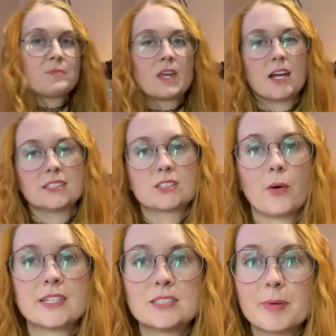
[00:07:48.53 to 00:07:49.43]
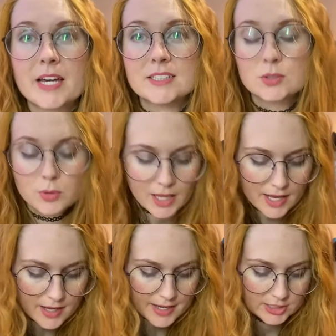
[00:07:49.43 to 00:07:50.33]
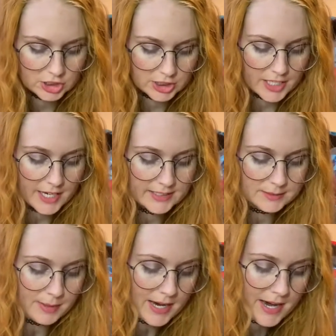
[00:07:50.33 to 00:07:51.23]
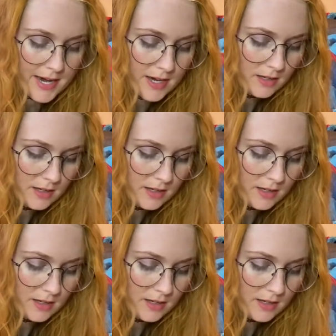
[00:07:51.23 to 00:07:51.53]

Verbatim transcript: is going to be Azula, and she is my